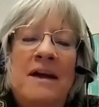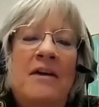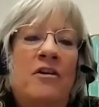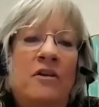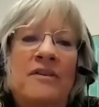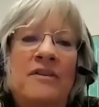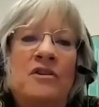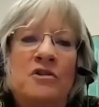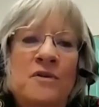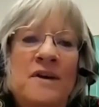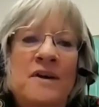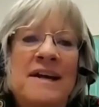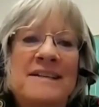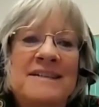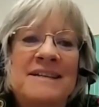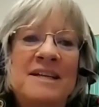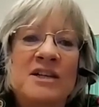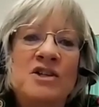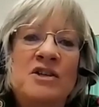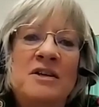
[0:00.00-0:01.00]
or their
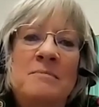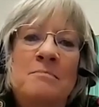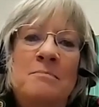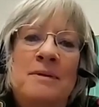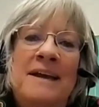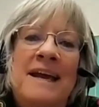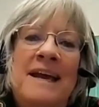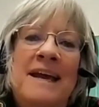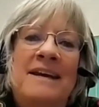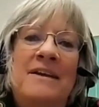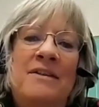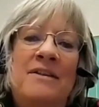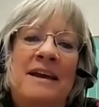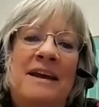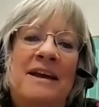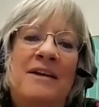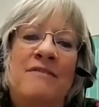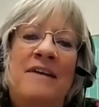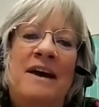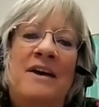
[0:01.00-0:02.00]
transition plan to
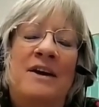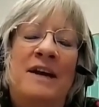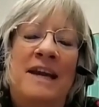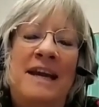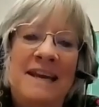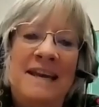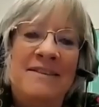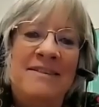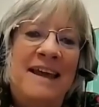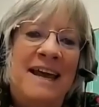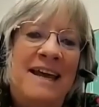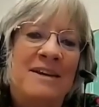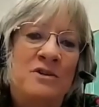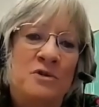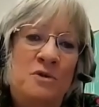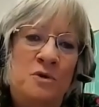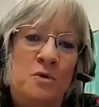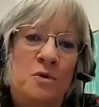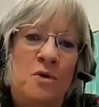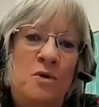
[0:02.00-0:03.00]
think of how to get that
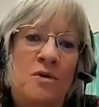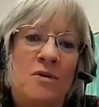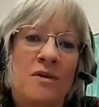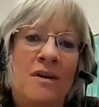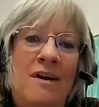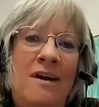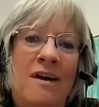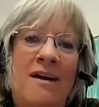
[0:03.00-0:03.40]
tool